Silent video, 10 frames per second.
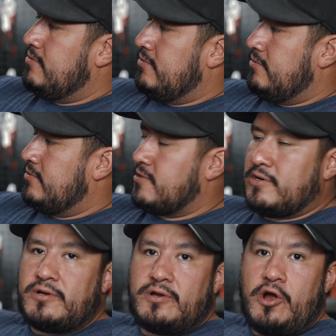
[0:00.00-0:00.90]
or
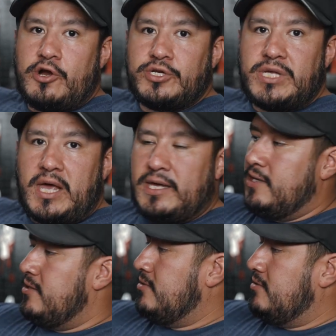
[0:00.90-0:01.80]
car
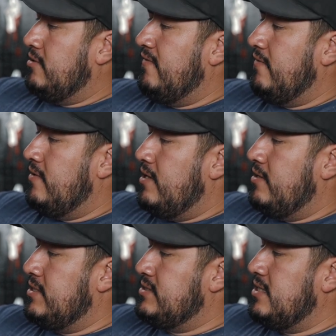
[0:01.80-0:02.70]
socket is how
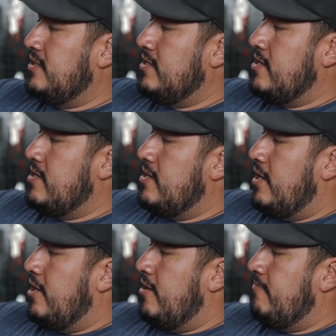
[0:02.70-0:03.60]
they say it.
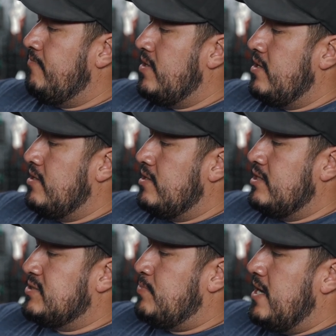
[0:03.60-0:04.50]

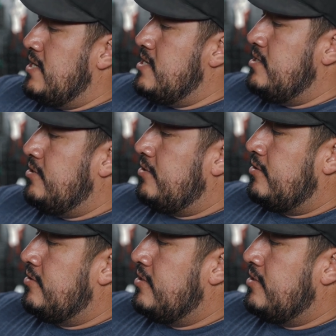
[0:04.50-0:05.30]
This button here